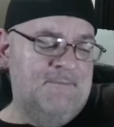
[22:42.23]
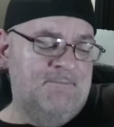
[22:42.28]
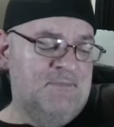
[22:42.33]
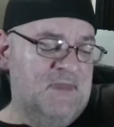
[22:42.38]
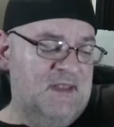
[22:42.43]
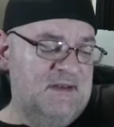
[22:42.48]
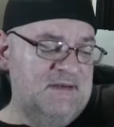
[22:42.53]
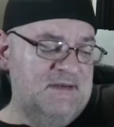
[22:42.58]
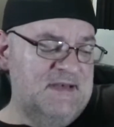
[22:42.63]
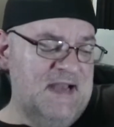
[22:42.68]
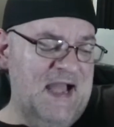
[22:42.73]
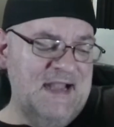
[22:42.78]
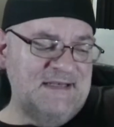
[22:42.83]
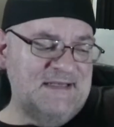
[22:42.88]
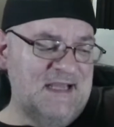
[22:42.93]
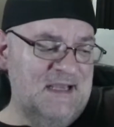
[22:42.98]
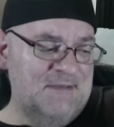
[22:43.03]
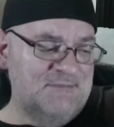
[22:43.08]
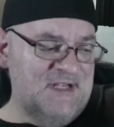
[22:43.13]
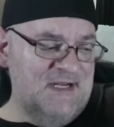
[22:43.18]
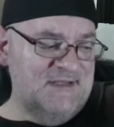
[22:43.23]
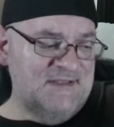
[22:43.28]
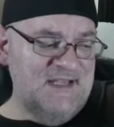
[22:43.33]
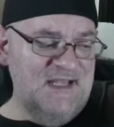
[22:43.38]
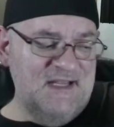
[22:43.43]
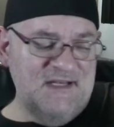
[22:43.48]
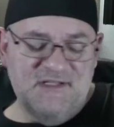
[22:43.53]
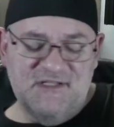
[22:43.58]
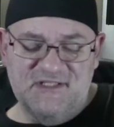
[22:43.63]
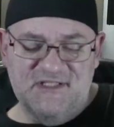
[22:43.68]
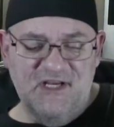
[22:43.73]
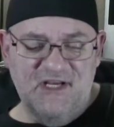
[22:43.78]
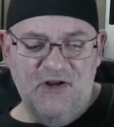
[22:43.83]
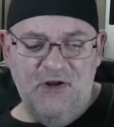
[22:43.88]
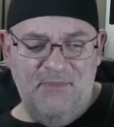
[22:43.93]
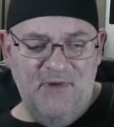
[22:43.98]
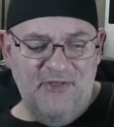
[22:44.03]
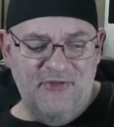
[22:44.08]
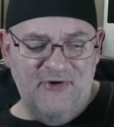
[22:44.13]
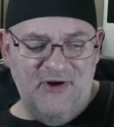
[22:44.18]
9 times out of 10,
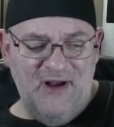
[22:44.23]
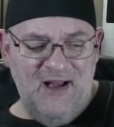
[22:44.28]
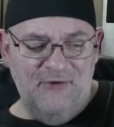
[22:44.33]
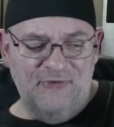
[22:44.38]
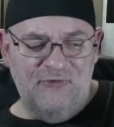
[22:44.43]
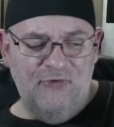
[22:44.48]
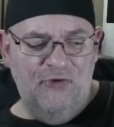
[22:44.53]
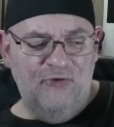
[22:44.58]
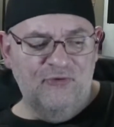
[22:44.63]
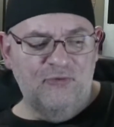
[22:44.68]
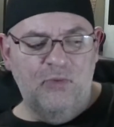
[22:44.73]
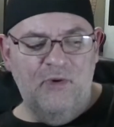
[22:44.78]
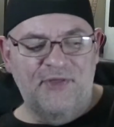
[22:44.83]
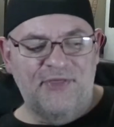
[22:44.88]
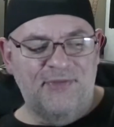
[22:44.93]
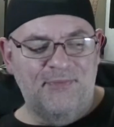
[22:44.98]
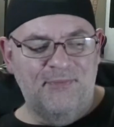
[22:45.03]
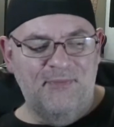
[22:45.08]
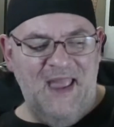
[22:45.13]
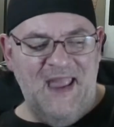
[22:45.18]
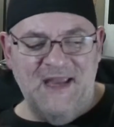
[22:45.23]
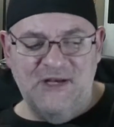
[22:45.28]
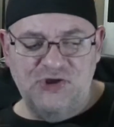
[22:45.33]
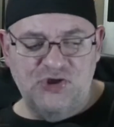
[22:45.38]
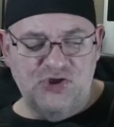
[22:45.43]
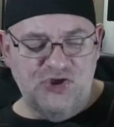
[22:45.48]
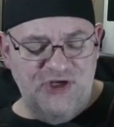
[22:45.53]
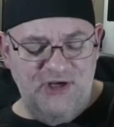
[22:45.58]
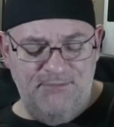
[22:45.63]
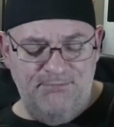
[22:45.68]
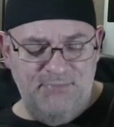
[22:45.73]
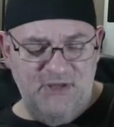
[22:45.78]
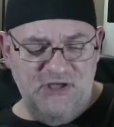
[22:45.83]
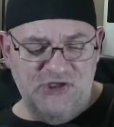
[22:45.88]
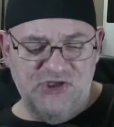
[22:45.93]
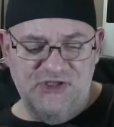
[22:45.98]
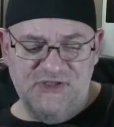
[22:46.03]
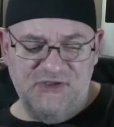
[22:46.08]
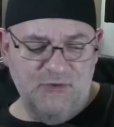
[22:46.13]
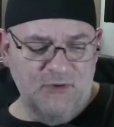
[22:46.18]
single mother households with ain't shit
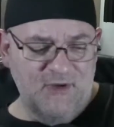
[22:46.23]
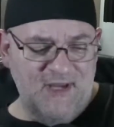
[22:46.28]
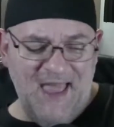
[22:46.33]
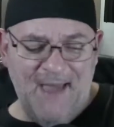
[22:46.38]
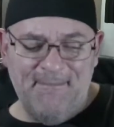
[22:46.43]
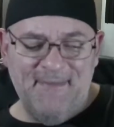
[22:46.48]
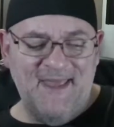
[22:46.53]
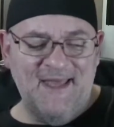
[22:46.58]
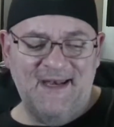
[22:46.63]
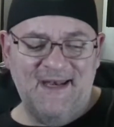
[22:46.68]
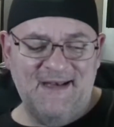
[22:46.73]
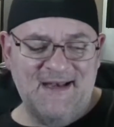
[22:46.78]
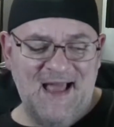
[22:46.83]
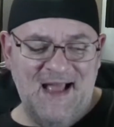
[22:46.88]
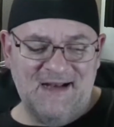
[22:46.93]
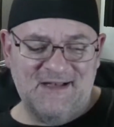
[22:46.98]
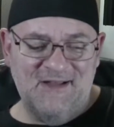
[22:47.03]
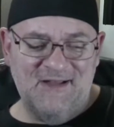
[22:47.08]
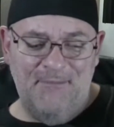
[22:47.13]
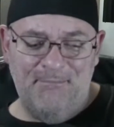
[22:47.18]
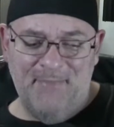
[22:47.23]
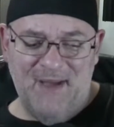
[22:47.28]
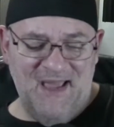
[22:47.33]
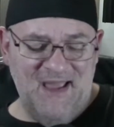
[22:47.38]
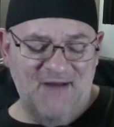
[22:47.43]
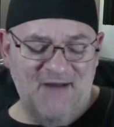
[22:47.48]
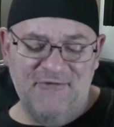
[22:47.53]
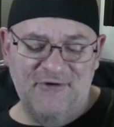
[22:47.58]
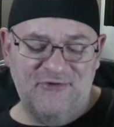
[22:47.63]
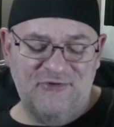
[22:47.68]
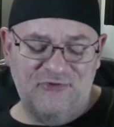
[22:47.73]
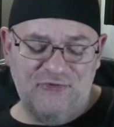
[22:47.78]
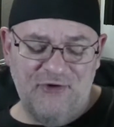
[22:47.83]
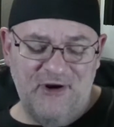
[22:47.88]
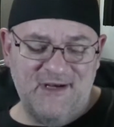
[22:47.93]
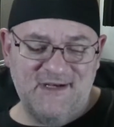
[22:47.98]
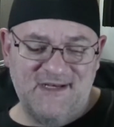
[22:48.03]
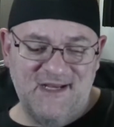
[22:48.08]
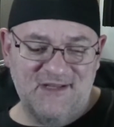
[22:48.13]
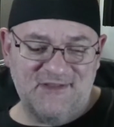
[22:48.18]
bitches who kept getting knocked up by every
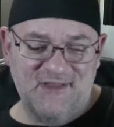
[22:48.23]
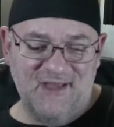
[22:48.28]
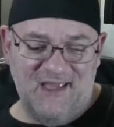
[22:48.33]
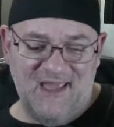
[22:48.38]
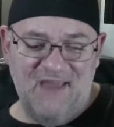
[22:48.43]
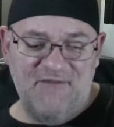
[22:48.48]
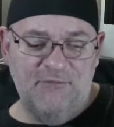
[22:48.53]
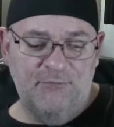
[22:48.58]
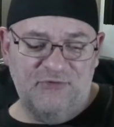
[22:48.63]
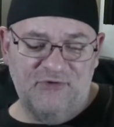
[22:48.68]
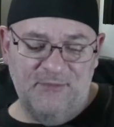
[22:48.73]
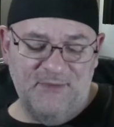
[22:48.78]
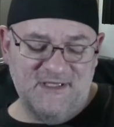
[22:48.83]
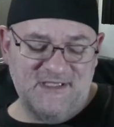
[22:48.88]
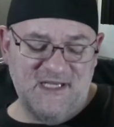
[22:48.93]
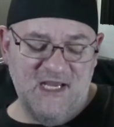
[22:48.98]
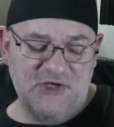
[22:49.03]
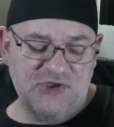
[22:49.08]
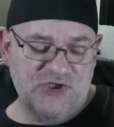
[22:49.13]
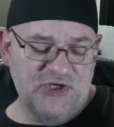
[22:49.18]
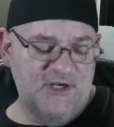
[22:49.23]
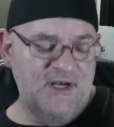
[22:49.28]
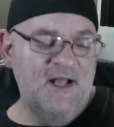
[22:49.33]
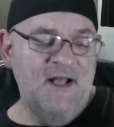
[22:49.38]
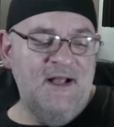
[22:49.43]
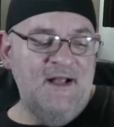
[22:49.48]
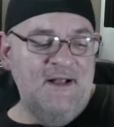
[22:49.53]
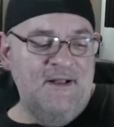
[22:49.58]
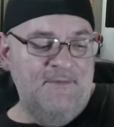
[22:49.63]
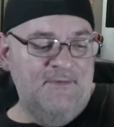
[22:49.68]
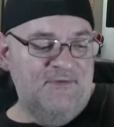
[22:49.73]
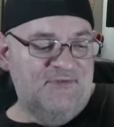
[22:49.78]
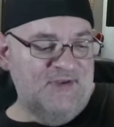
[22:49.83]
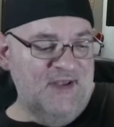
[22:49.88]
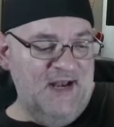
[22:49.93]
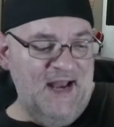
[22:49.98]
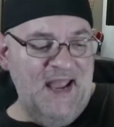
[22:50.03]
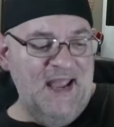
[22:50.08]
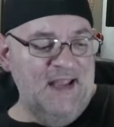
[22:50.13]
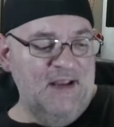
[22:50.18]
stray dick that gave them some attention
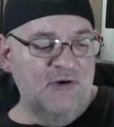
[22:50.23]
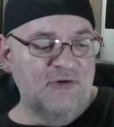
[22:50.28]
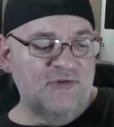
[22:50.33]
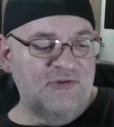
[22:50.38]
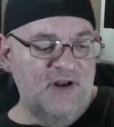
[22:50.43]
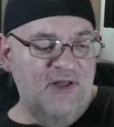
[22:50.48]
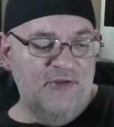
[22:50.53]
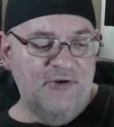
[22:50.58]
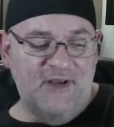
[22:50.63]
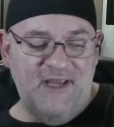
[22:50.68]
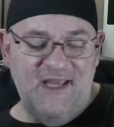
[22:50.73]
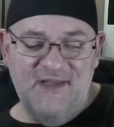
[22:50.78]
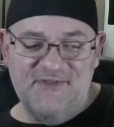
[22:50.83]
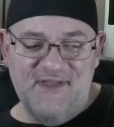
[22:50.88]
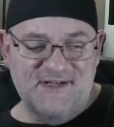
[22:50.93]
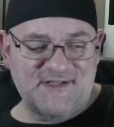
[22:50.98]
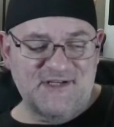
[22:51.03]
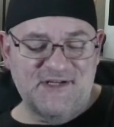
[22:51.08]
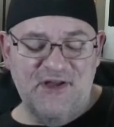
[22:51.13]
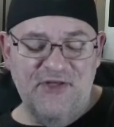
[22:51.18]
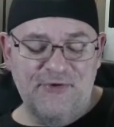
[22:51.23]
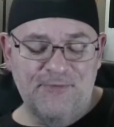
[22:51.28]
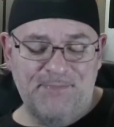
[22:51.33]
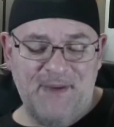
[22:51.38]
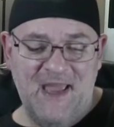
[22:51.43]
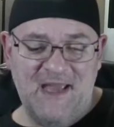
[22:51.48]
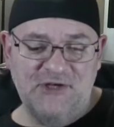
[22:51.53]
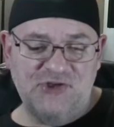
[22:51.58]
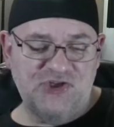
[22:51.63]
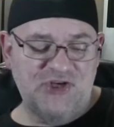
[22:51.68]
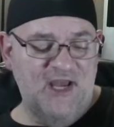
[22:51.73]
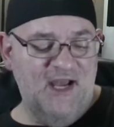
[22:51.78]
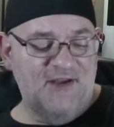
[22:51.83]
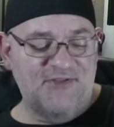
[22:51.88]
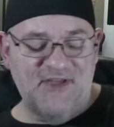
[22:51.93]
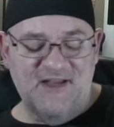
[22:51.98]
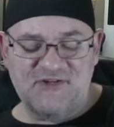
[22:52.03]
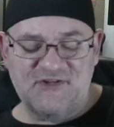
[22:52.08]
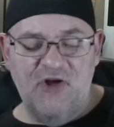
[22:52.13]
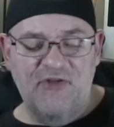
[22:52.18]
said, hey, here's another kid, that's another paycheck.
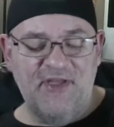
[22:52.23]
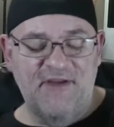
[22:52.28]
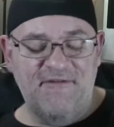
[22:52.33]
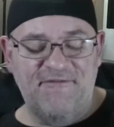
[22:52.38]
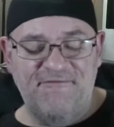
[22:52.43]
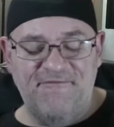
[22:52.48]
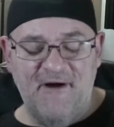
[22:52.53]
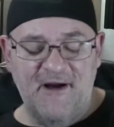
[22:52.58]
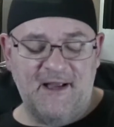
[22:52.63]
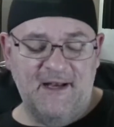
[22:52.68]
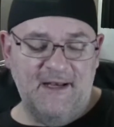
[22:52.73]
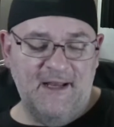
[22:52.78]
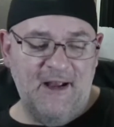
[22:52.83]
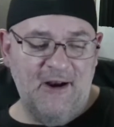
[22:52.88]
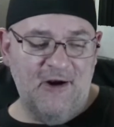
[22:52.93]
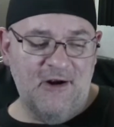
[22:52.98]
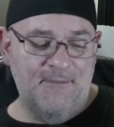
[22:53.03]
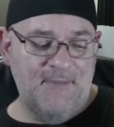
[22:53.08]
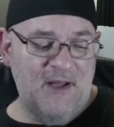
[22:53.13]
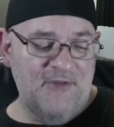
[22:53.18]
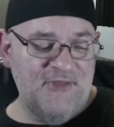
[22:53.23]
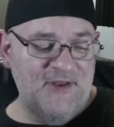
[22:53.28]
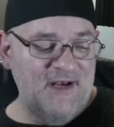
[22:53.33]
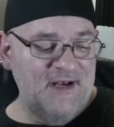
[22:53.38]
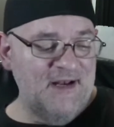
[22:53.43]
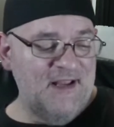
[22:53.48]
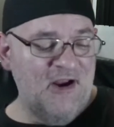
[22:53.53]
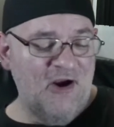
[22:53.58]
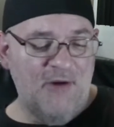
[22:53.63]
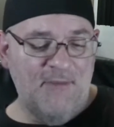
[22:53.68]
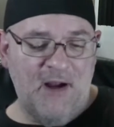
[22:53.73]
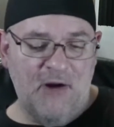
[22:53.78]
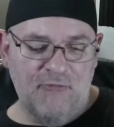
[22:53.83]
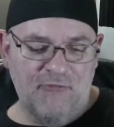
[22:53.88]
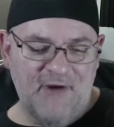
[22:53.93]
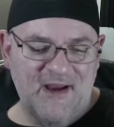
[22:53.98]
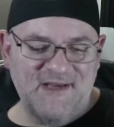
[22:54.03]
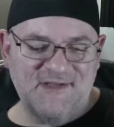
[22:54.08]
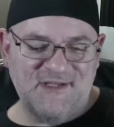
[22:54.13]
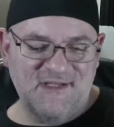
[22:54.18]
That's all they fucking cared about. They didn't care about
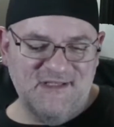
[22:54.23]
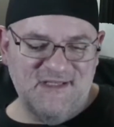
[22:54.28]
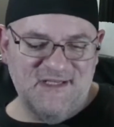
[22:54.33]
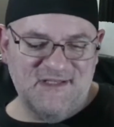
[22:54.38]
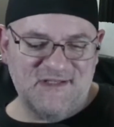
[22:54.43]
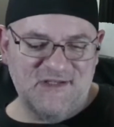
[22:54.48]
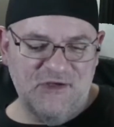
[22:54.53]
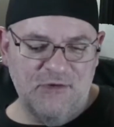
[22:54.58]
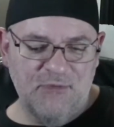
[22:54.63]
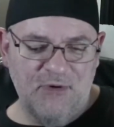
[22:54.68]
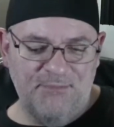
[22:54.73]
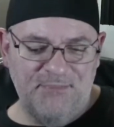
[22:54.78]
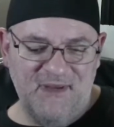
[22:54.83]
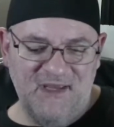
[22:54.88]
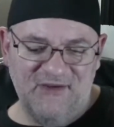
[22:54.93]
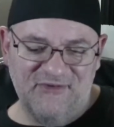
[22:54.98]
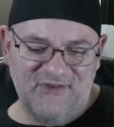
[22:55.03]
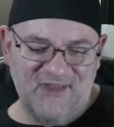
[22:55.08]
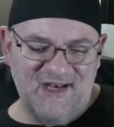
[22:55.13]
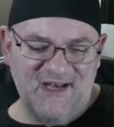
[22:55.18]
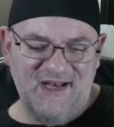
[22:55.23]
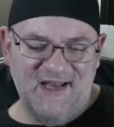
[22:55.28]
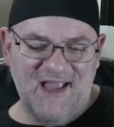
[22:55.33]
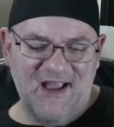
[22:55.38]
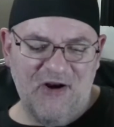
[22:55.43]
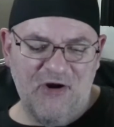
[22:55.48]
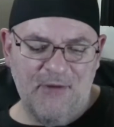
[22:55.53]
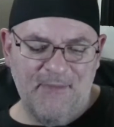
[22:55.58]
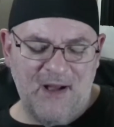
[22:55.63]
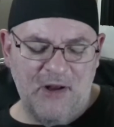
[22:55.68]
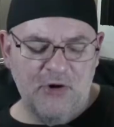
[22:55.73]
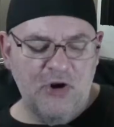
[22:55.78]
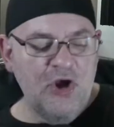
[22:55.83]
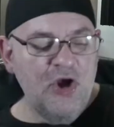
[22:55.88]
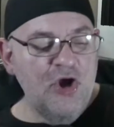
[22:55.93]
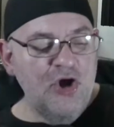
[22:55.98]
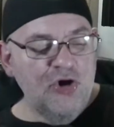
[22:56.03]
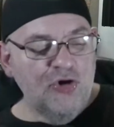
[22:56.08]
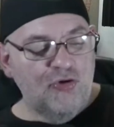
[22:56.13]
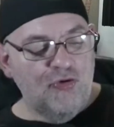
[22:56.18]
raising decent human beings. They didn't care about
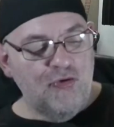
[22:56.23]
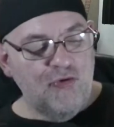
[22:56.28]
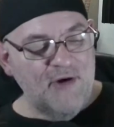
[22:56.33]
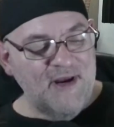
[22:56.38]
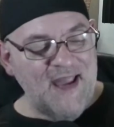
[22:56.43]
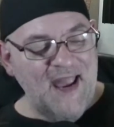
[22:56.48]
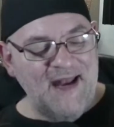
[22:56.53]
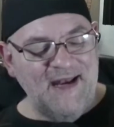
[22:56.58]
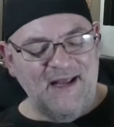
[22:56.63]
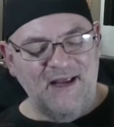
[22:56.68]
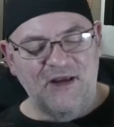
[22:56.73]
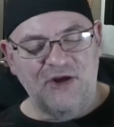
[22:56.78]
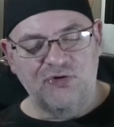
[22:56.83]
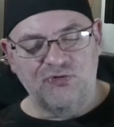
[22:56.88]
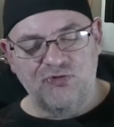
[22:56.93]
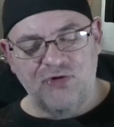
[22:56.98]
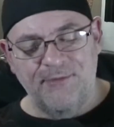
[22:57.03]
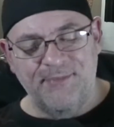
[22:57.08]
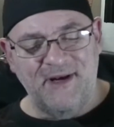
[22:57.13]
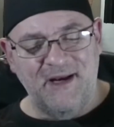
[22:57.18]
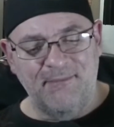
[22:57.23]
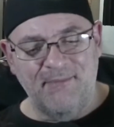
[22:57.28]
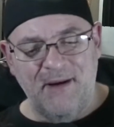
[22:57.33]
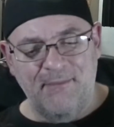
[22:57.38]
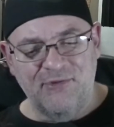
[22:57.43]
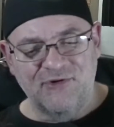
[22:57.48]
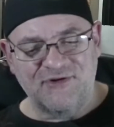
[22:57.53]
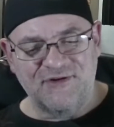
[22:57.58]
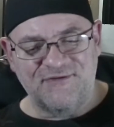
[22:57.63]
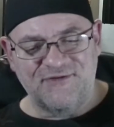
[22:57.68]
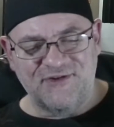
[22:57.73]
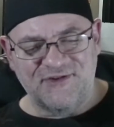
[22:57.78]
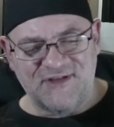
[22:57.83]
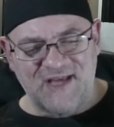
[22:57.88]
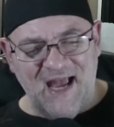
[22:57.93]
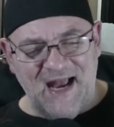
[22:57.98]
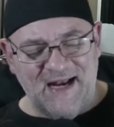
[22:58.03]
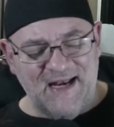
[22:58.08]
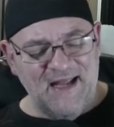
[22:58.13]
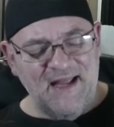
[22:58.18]
creating contributing members of
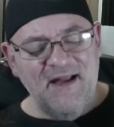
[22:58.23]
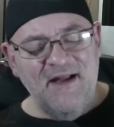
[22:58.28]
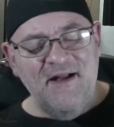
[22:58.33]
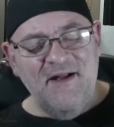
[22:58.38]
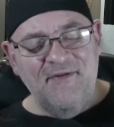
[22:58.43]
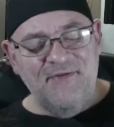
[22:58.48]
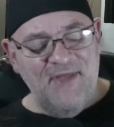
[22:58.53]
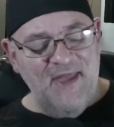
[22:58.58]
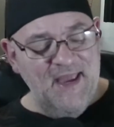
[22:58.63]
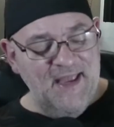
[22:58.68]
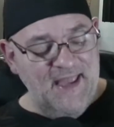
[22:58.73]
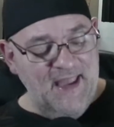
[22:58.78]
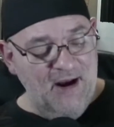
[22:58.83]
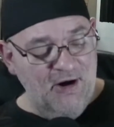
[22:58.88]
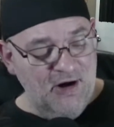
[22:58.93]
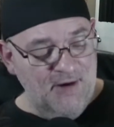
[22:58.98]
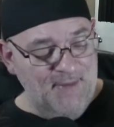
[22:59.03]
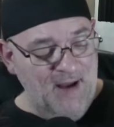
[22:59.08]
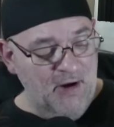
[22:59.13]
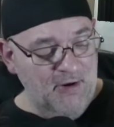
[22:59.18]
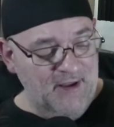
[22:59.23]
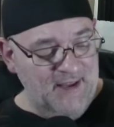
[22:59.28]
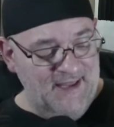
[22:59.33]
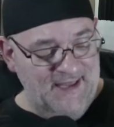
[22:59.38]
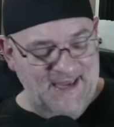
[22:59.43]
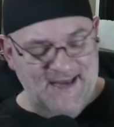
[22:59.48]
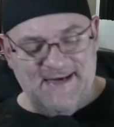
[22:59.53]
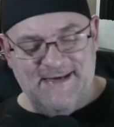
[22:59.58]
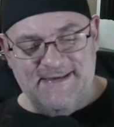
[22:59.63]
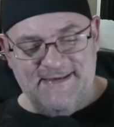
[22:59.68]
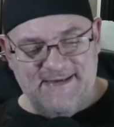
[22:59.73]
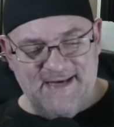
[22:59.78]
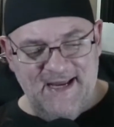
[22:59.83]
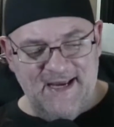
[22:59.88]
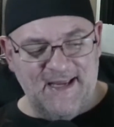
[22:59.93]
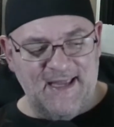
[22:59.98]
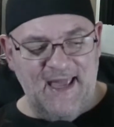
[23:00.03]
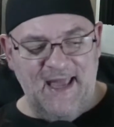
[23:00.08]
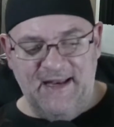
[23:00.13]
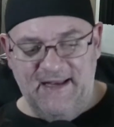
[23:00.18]
society. They cared about getting
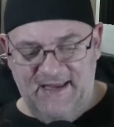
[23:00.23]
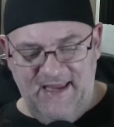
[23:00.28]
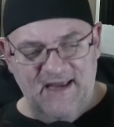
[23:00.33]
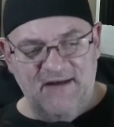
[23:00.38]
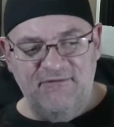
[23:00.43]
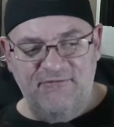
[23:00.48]
dick and getting